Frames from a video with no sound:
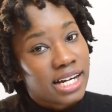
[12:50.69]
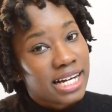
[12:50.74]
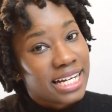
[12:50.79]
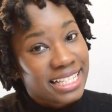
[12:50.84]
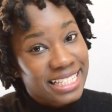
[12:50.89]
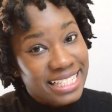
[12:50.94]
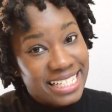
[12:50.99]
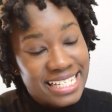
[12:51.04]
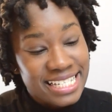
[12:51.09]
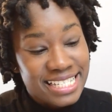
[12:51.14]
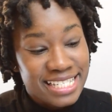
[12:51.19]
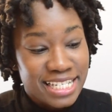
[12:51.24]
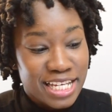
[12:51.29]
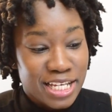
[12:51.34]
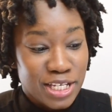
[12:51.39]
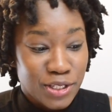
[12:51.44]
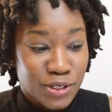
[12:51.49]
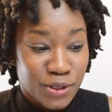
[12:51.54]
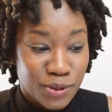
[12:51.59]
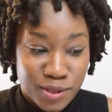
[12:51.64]
At least
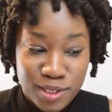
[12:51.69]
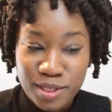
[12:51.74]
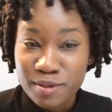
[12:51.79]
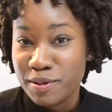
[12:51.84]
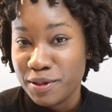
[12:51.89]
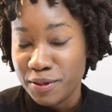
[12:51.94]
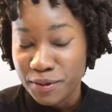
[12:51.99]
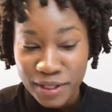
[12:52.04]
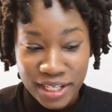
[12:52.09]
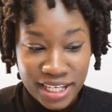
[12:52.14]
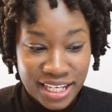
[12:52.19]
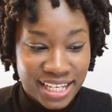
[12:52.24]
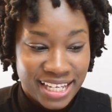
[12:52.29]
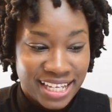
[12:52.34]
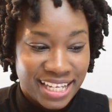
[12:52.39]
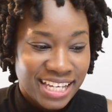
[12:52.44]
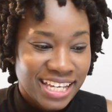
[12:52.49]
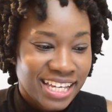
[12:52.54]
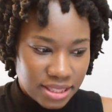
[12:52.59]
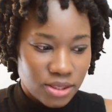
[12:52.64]
it used to be okay.